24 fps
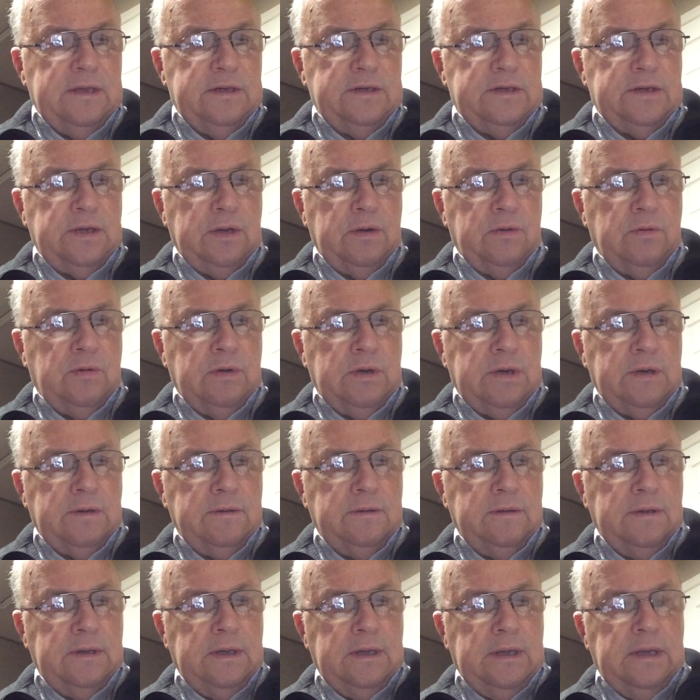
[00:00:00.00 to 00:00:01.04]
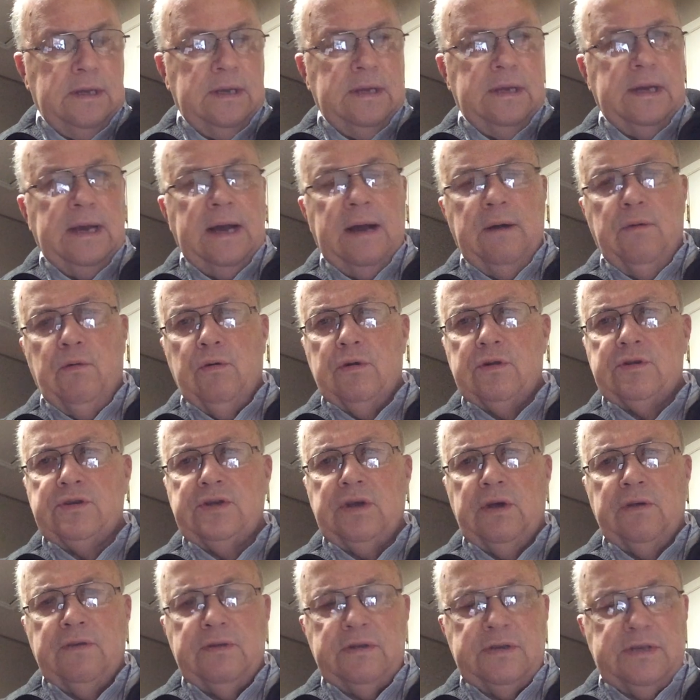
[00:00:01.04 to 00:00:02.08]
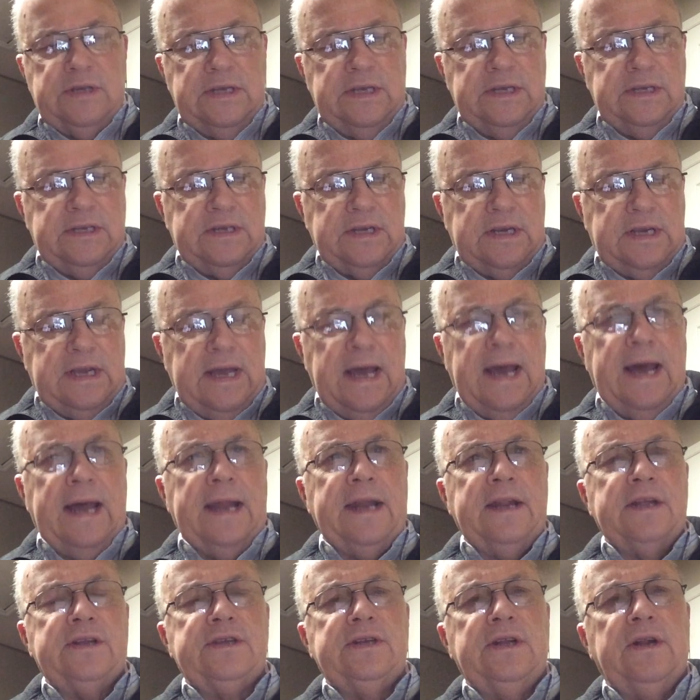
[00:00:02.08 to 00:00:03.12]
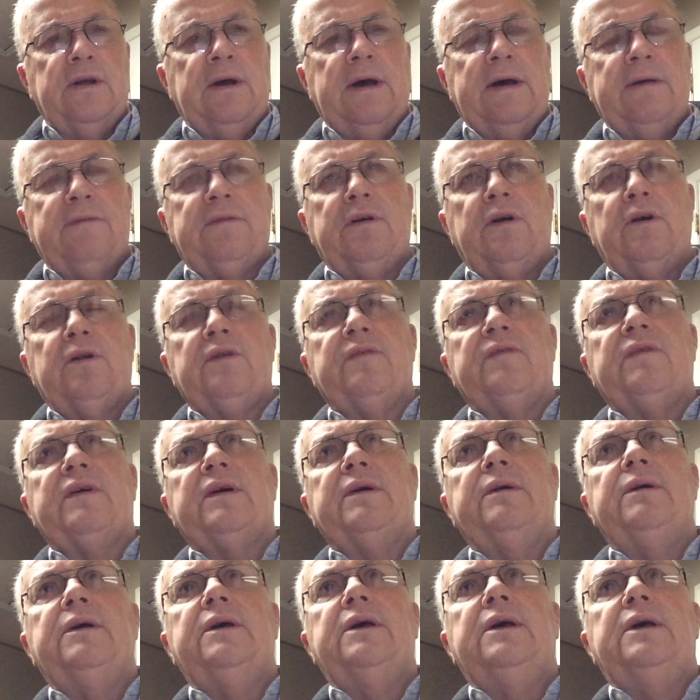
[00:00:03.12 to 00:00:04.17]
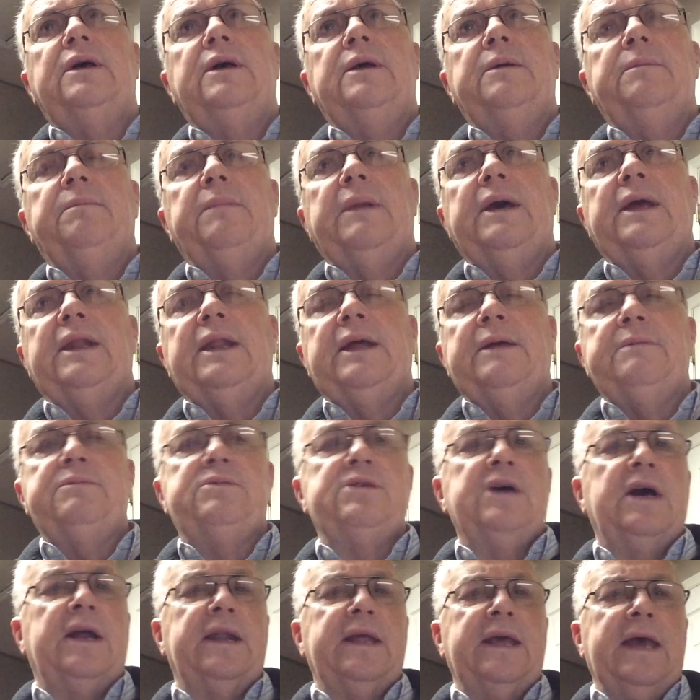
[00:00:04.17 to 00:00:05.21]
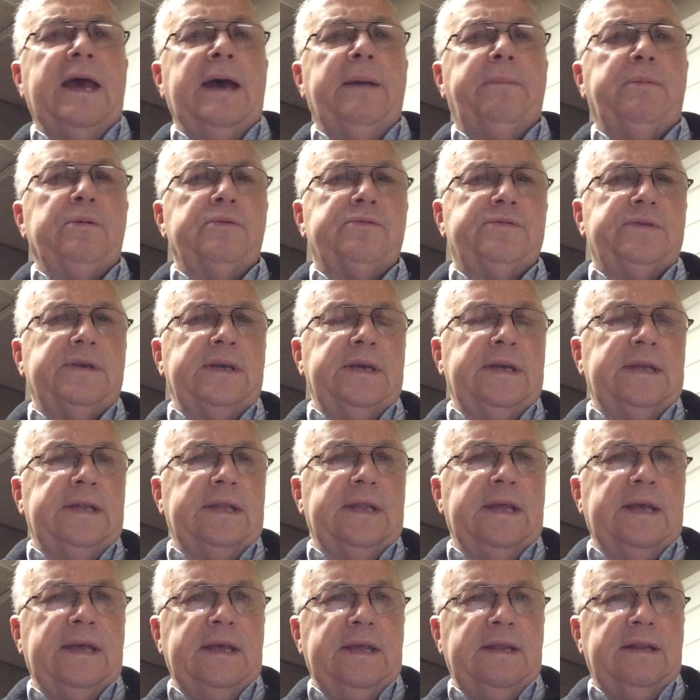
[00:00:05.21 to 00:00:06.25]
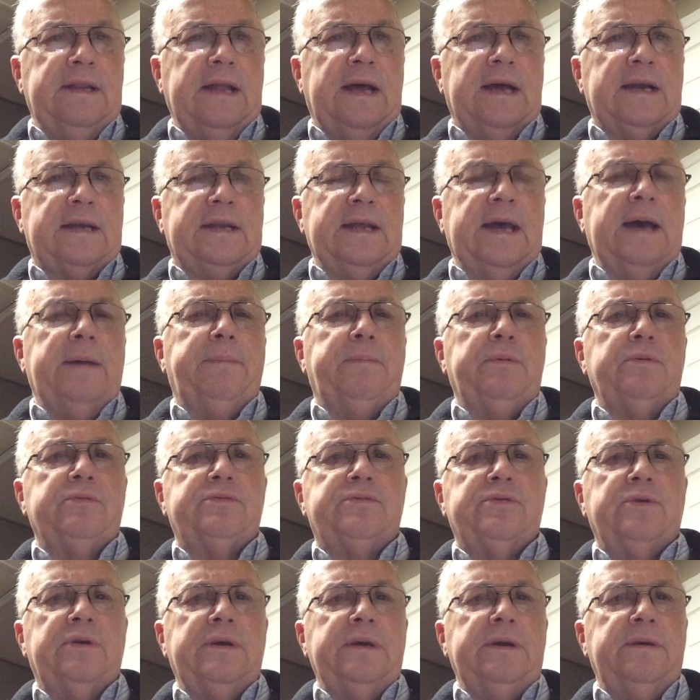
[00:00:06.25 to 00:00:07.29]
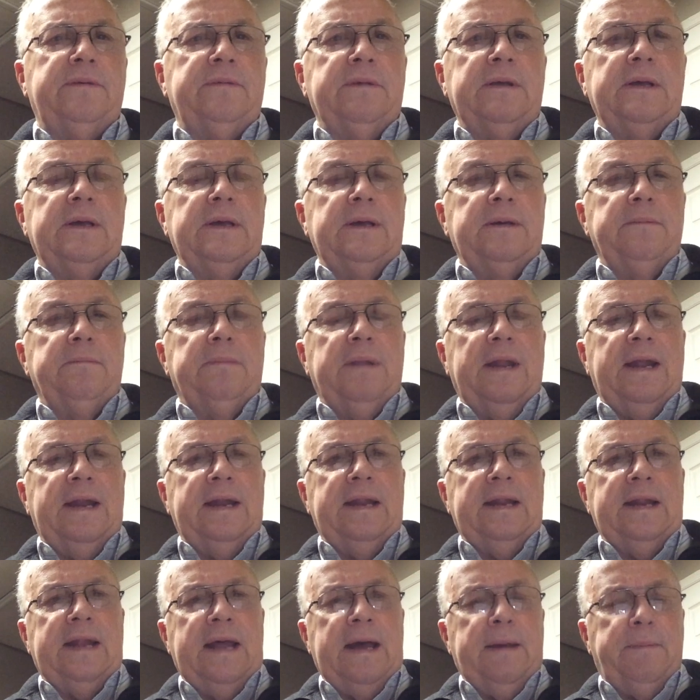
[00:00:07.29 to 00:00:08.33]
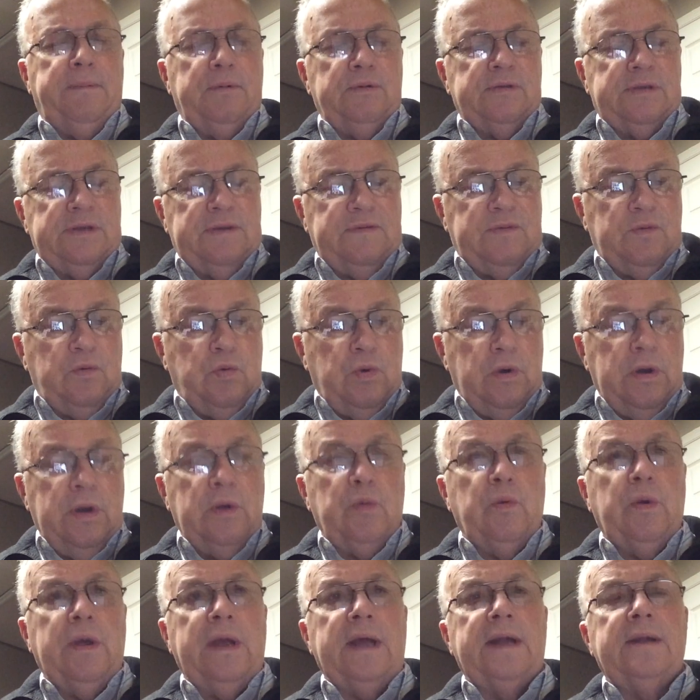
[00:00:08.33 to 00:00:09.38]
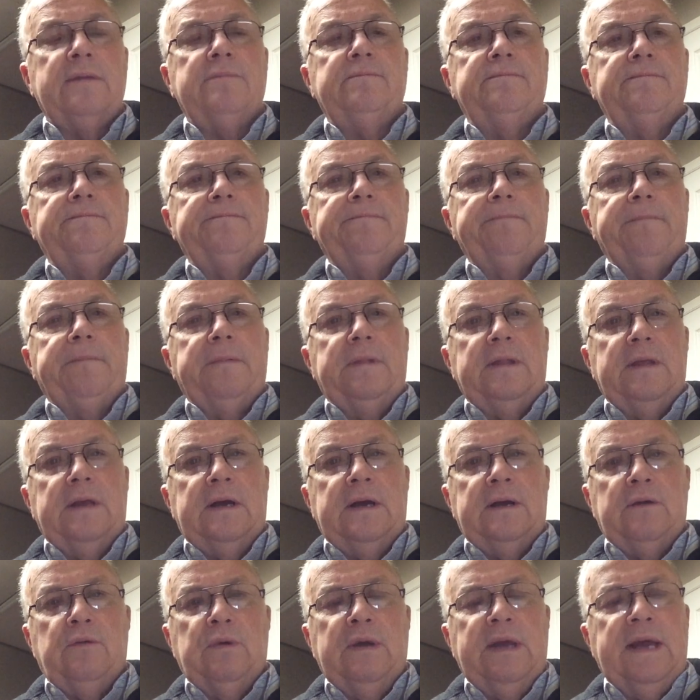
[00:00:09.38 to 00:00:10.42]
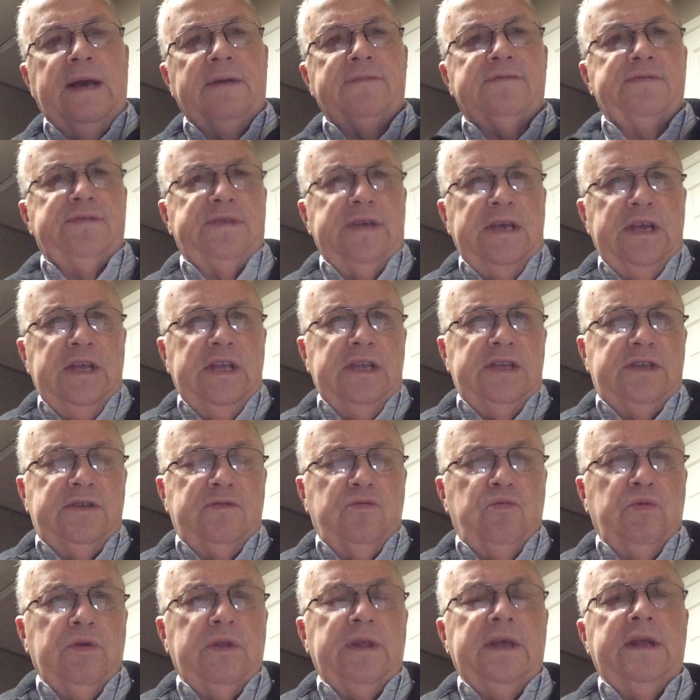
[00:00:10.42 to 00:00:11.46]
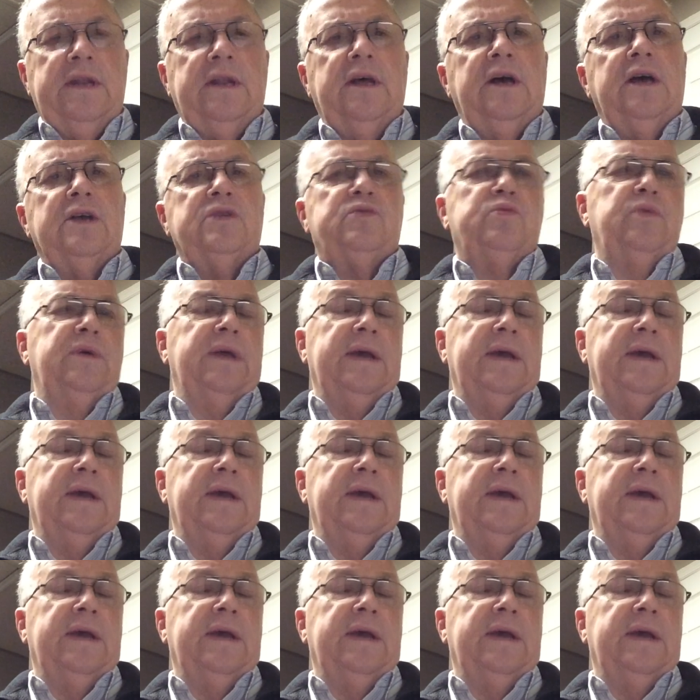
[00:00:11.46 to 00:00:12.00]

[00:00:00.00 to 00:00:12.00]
So I want to sow the seeds of kindness. You know, I've heard of a man named Johnny Appleseed, and he liked apples, so he planted apples everywhere he went. We have seeds within us.